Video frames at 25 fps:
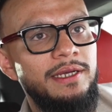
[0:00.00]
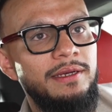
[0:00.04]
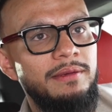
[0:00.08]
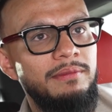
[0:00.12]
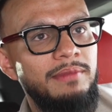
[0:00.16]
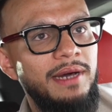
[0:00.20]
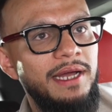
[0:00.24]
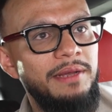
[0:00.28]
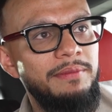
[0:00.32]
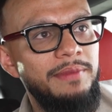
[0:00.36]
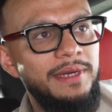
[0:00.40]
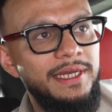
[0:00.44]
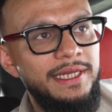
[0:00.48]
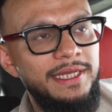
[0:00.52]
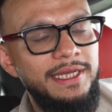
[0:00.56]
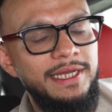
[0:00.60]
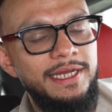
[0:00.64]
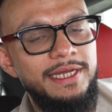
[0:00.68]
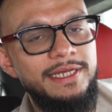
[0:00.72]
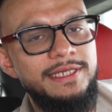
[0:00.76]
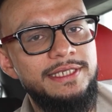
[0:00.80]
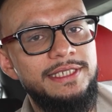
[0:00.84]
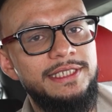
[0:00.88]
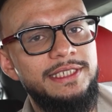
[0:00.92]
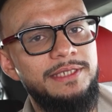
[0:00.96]
my money
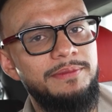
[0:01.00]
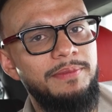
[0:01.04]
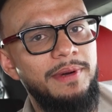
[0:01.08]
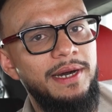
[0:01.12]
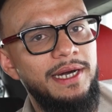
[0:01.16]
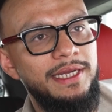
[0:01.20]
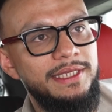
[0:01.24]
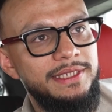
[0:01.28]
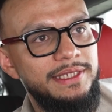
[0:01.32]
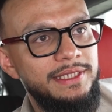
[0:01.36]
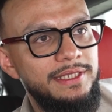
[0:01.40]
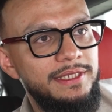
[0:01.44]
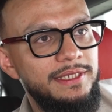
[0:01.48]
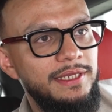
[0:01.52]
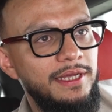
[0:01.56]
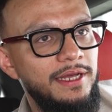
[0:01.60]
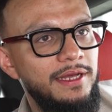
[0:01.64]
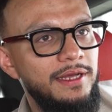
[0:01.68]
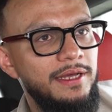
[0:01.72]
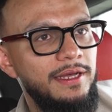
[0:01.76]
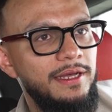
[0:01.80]
as deposit,